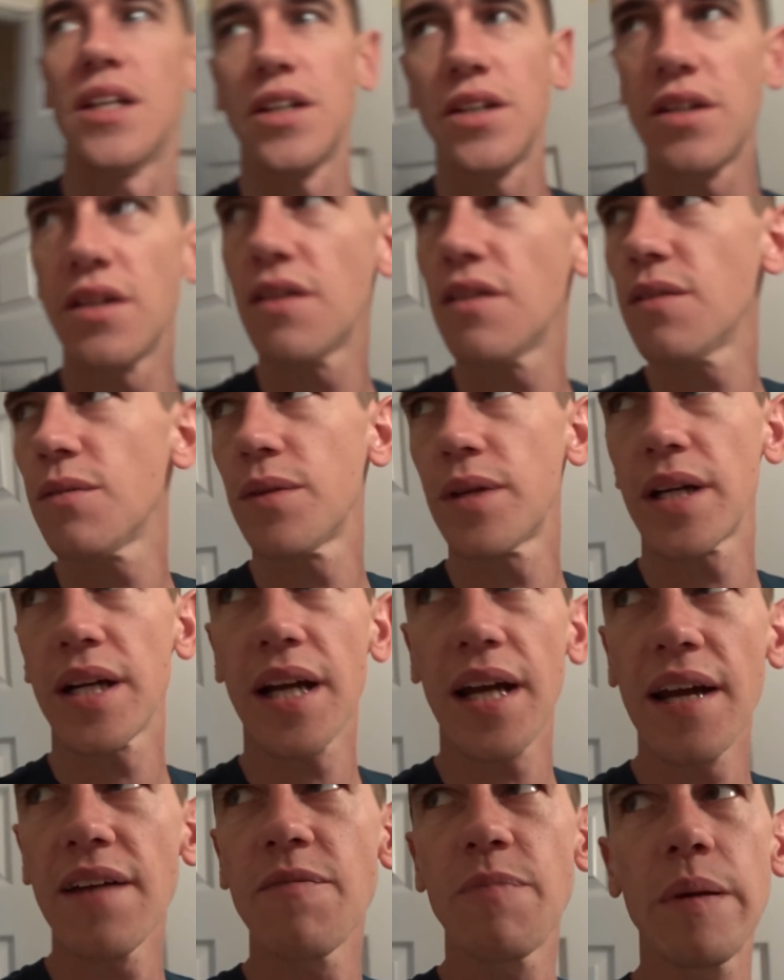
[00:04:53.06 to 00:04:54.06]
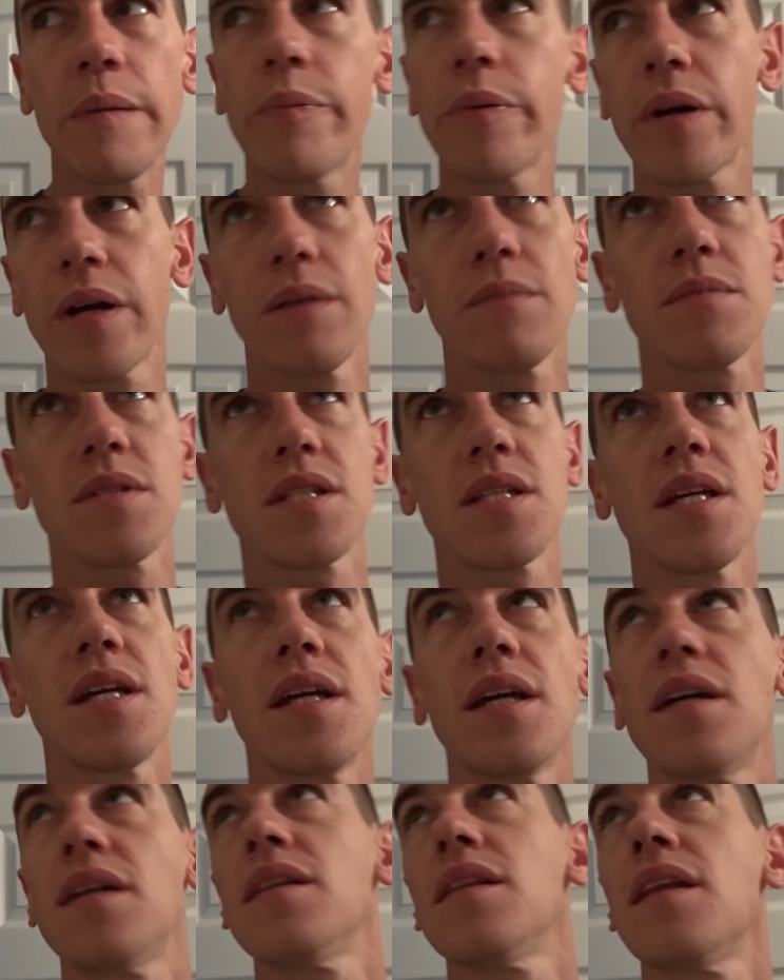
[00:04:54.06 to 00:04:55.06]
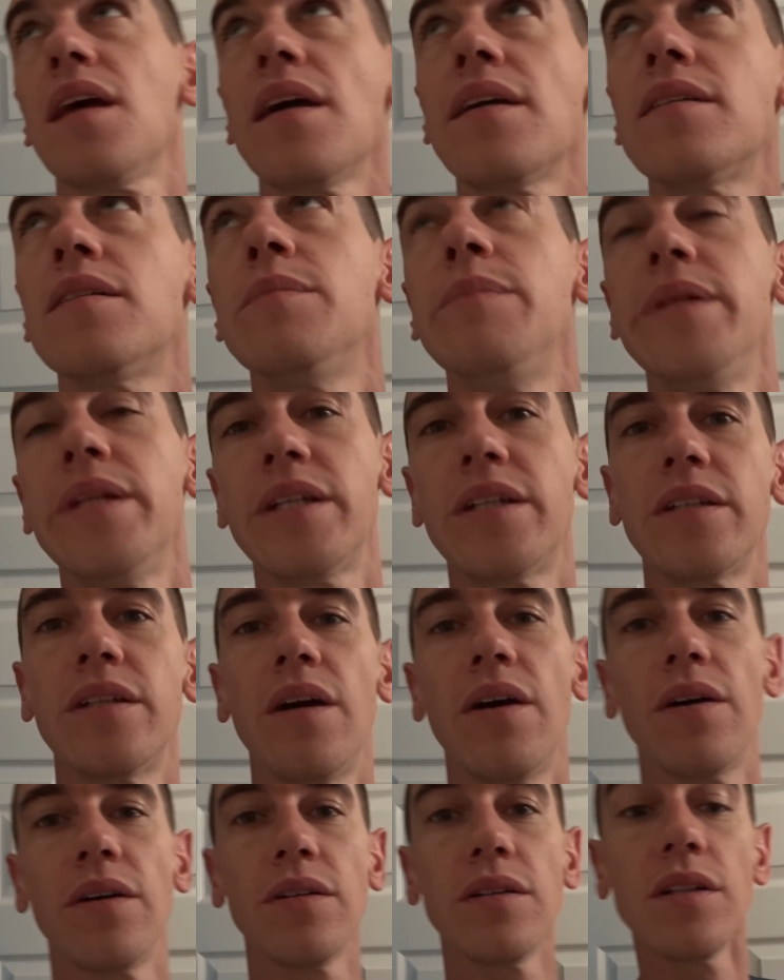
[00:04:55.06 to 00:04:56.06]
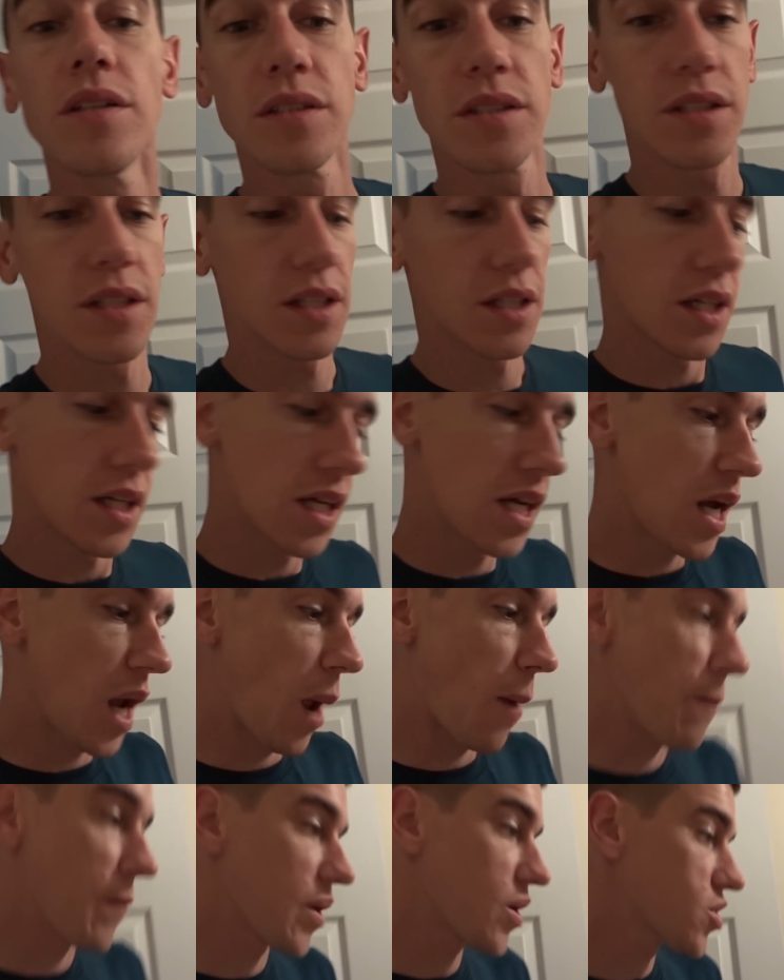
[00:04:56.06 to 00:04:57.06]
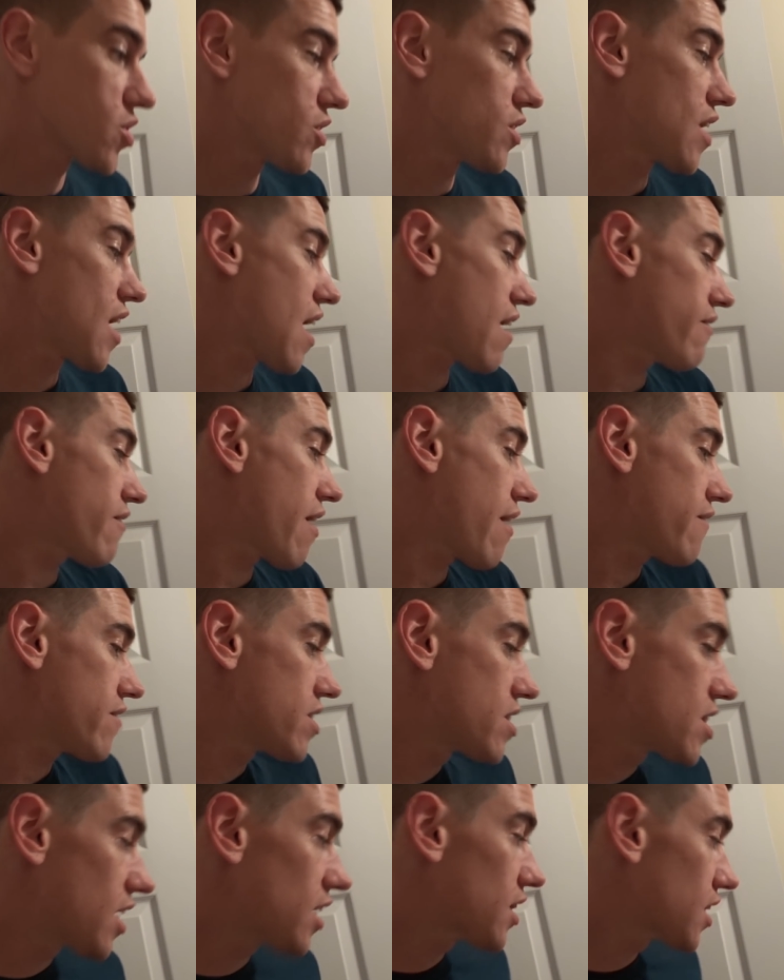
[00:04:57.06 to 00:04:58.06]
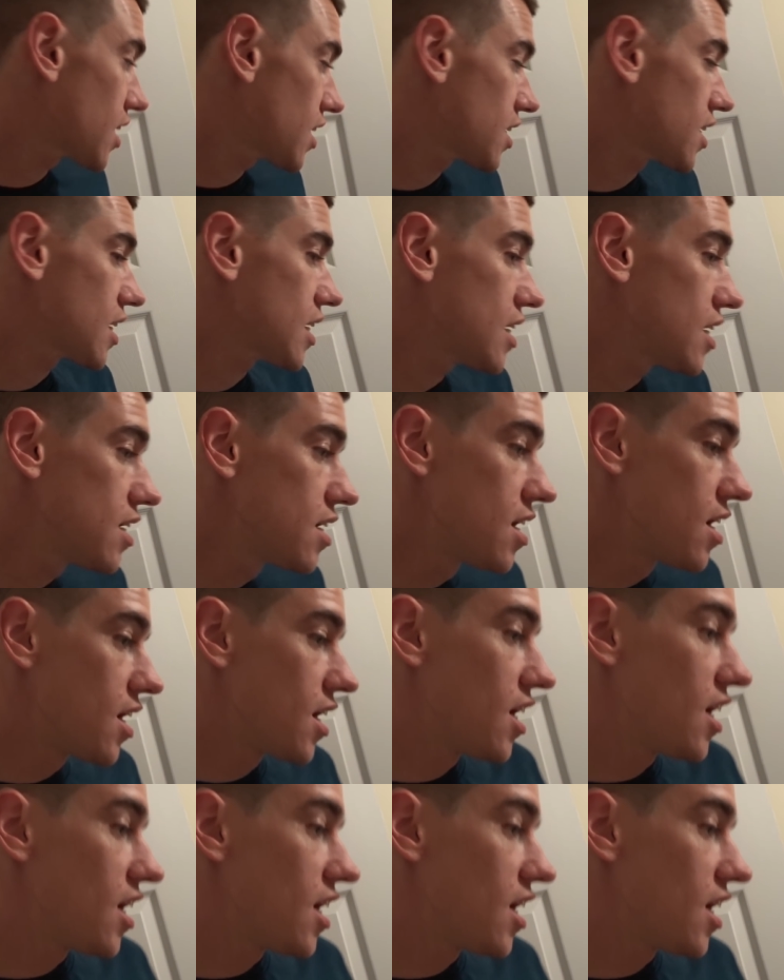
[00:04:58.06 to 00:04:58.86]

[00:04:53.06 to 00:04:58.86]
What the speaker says: You know, when I have people come stay, I like to be a good host. Make sure they have everything they need.